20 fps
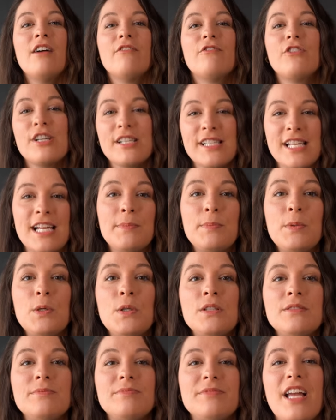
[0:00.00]
For
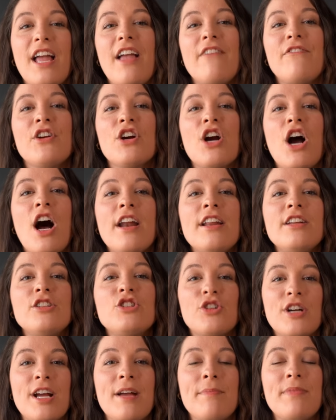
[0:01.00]
example, if you're on a
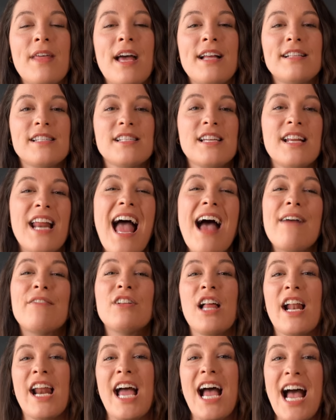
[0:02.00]
trip that's gonna have a
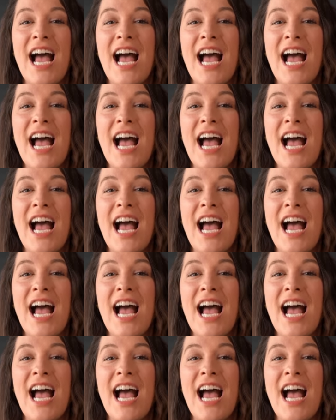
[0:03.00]
lot of